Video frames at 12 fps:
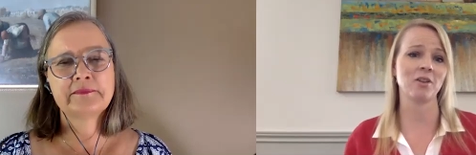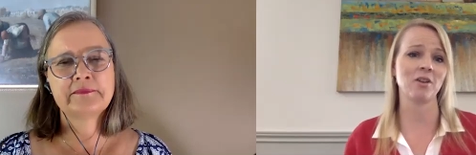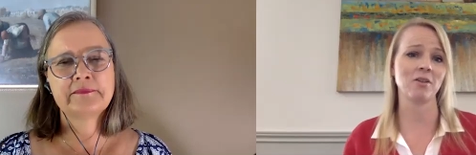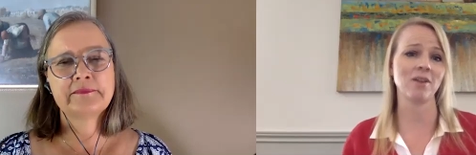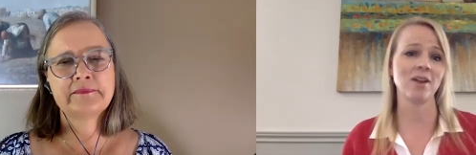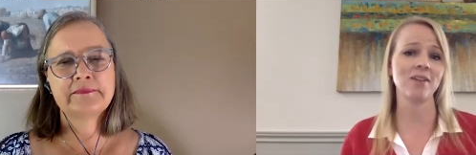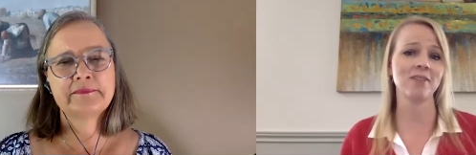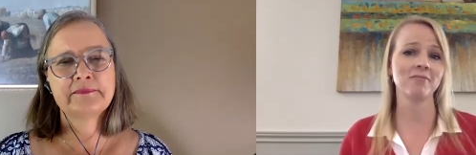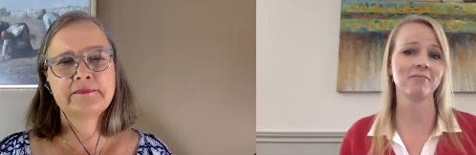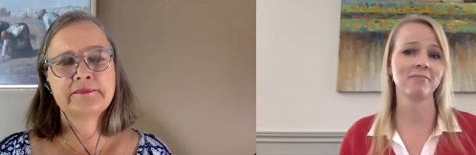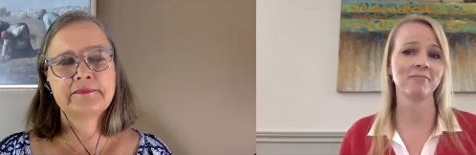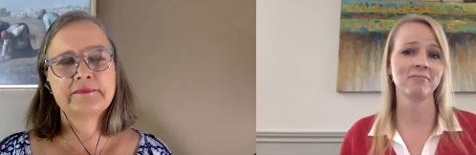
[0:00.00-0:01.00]
Speaker 1: on, right?
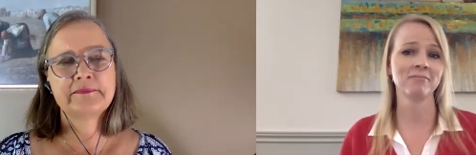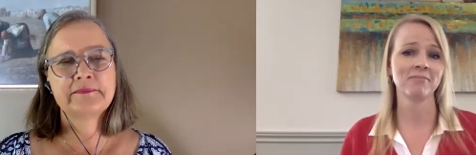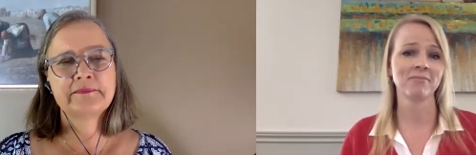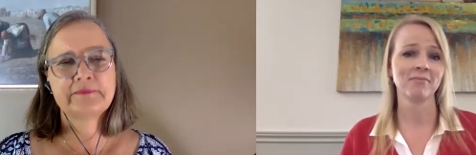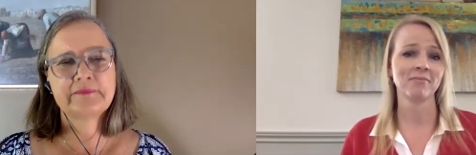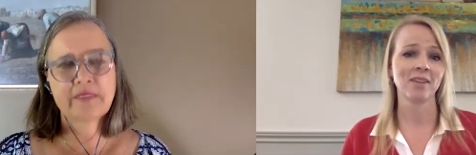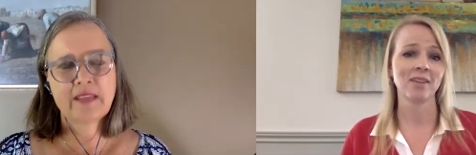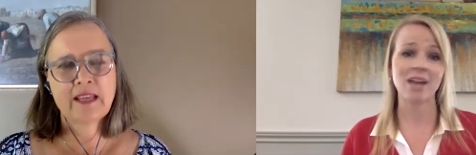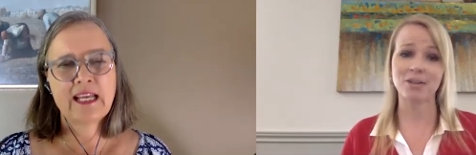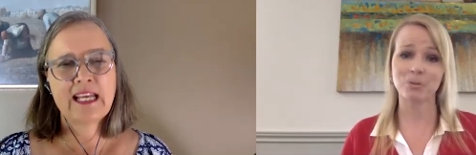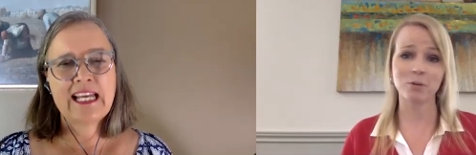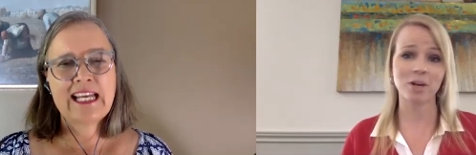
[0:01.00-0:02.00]

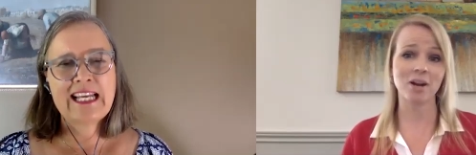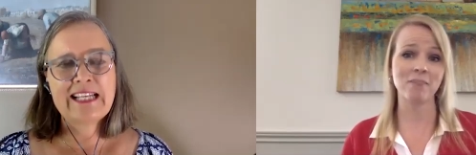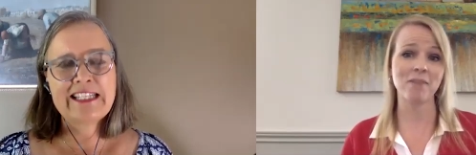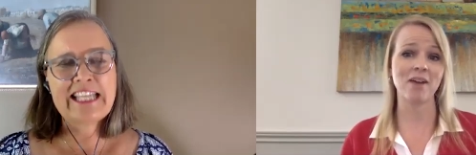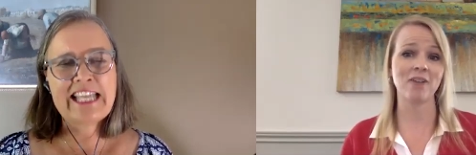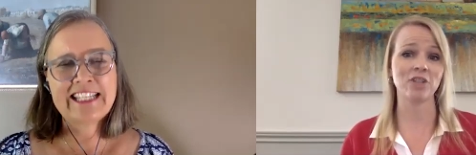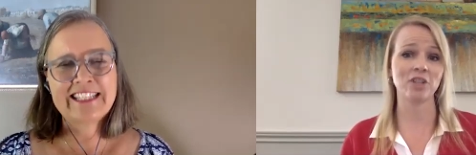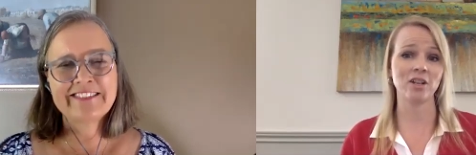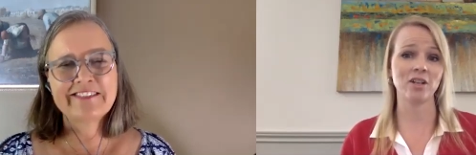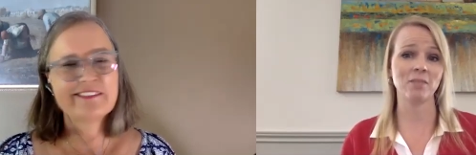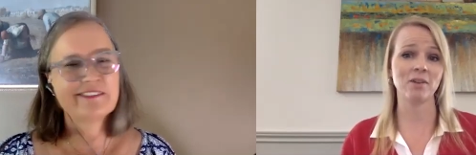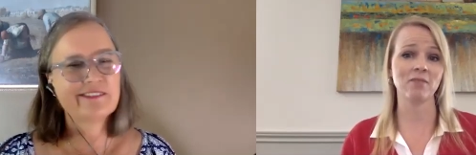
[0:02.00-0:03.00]
That's what I'm
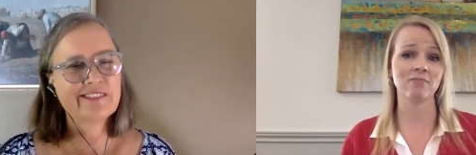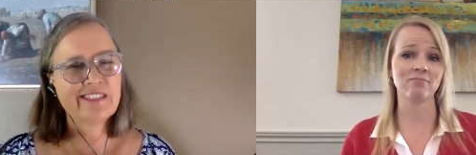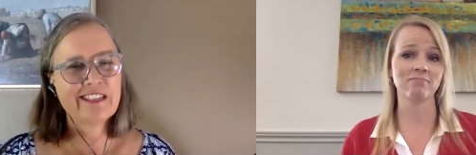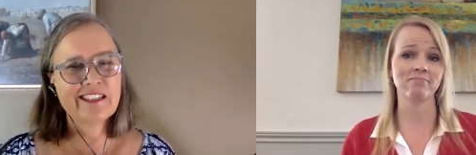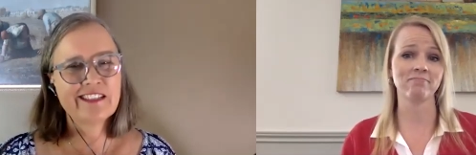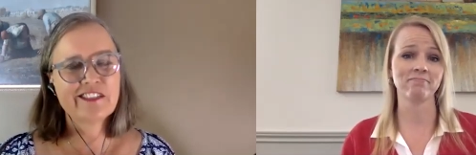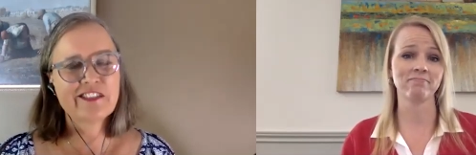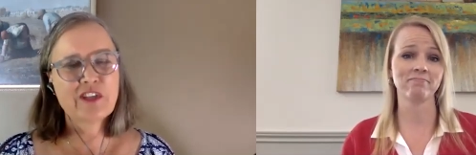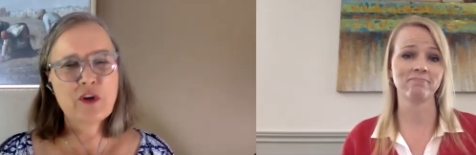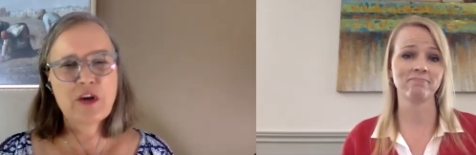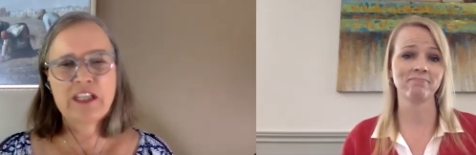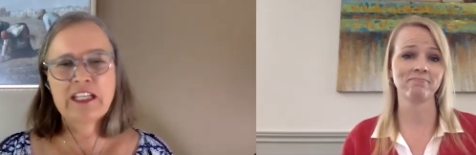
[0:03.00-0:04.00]
passionate about.
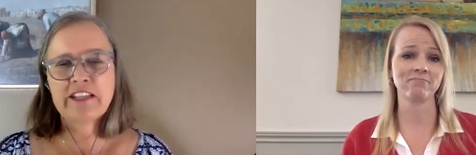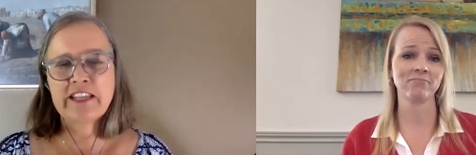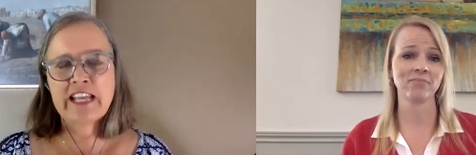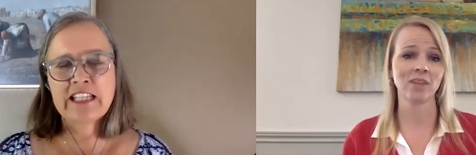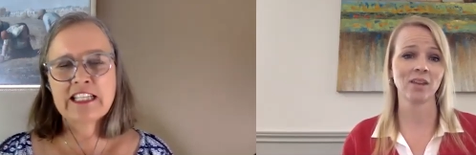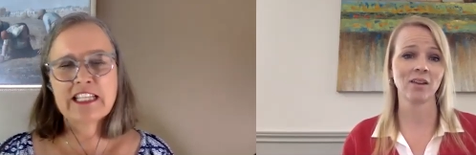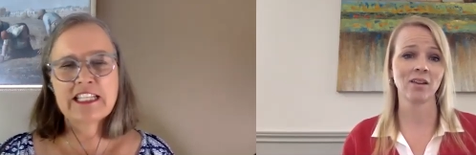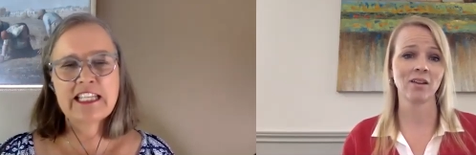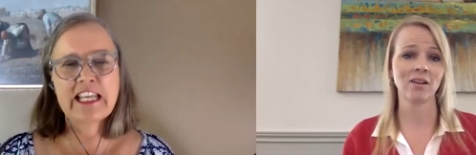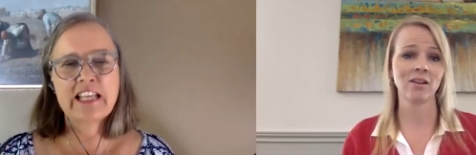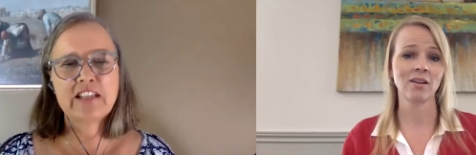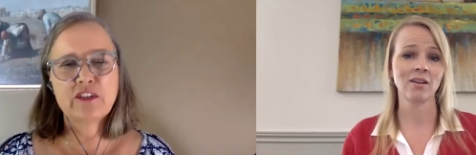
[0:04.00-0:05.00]
Speaker 2: So, and at the end of the
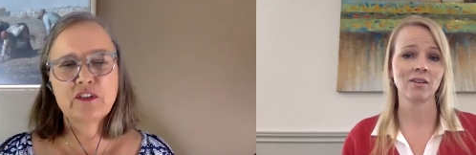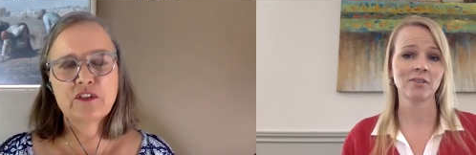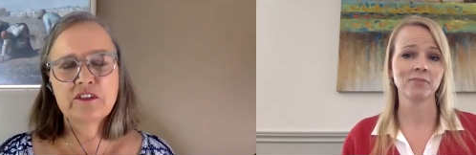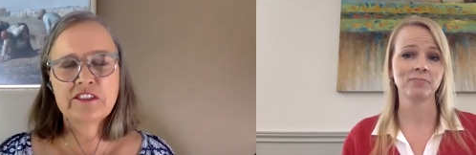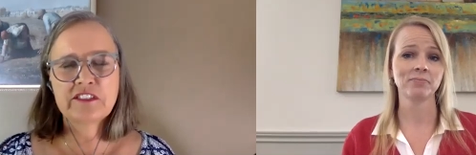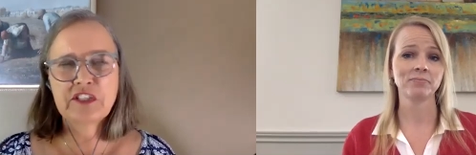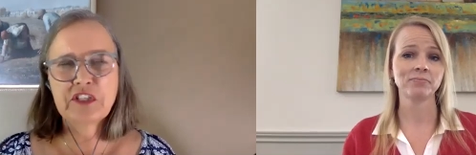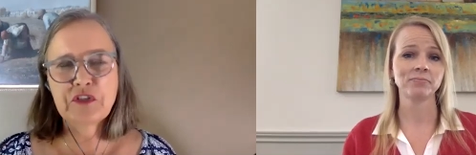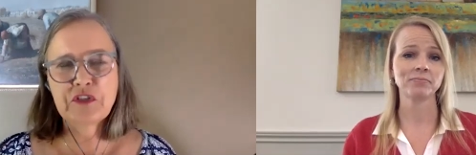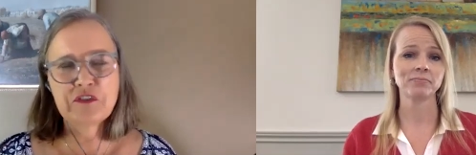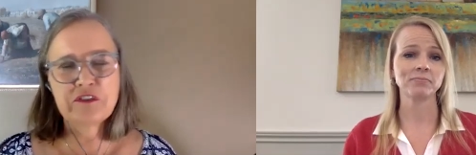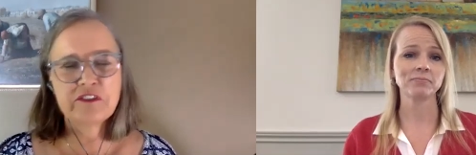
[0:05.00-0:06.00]
day, though,
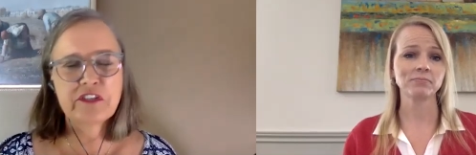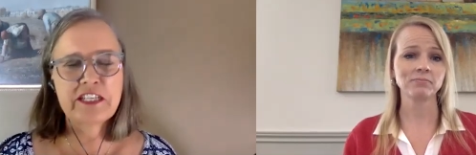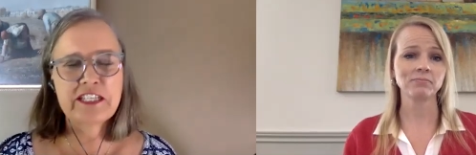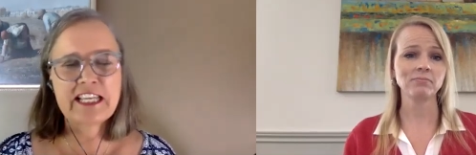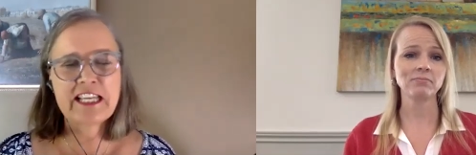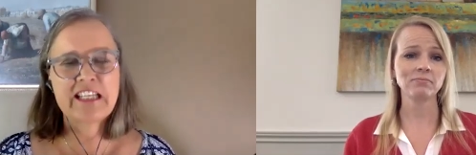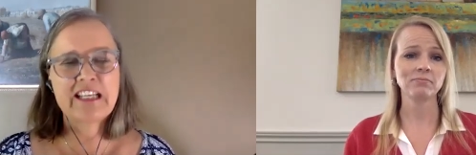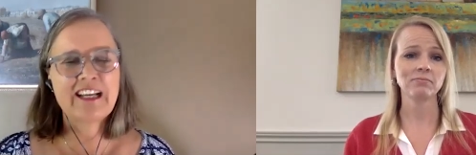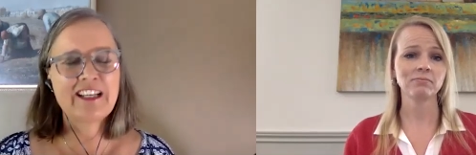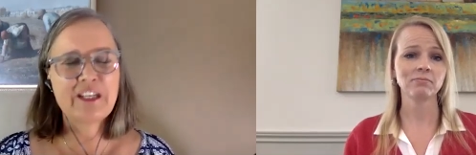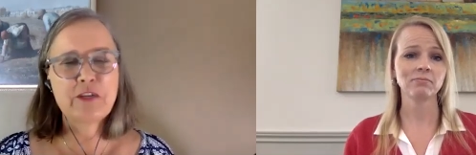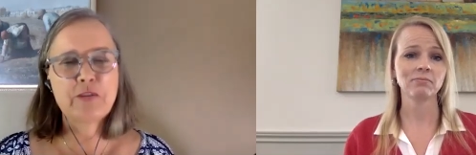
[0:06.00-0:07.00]
to Tracy,
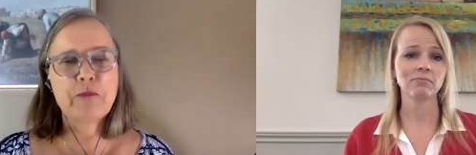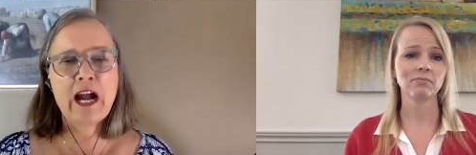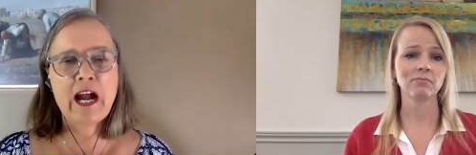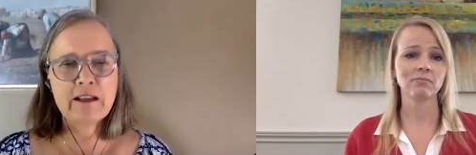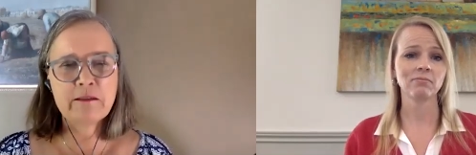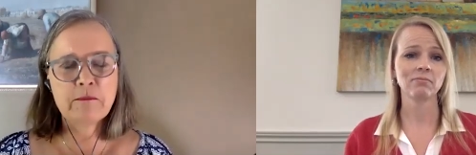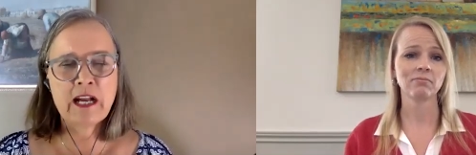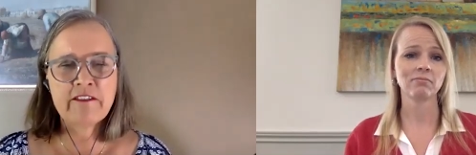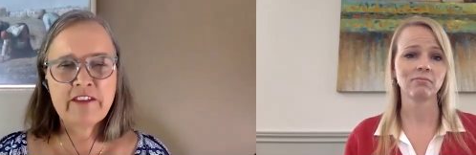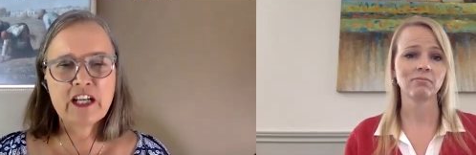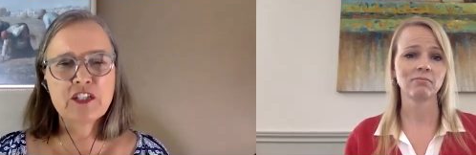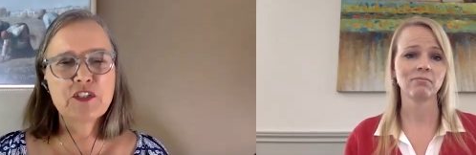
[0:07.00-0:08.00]
you know, my my
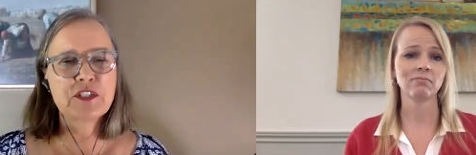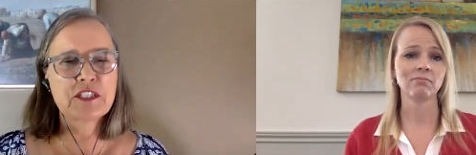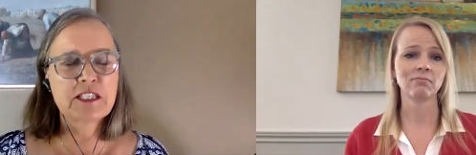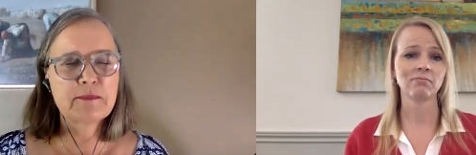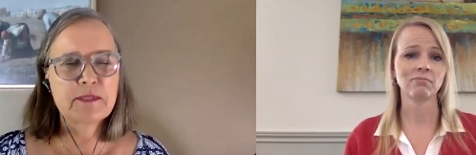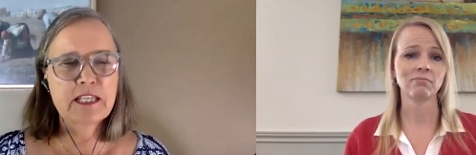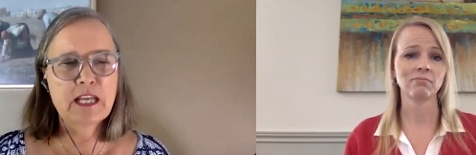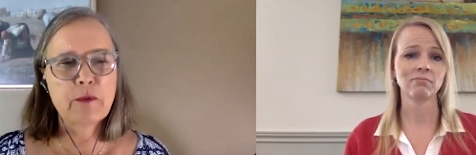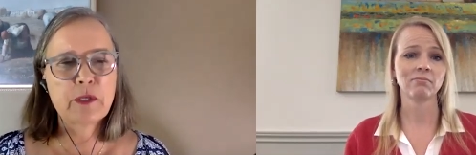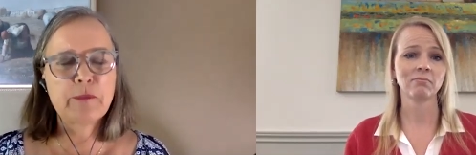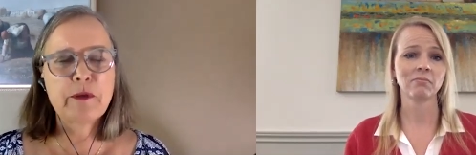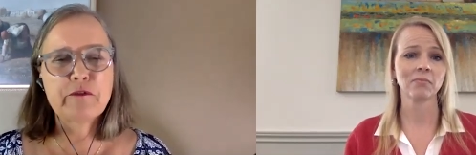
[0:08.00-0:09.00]
value system is I
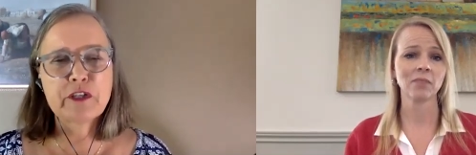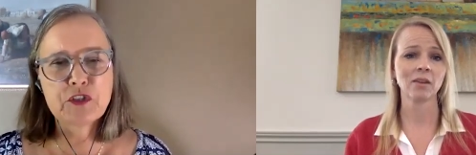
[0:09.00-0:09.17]
want to be rich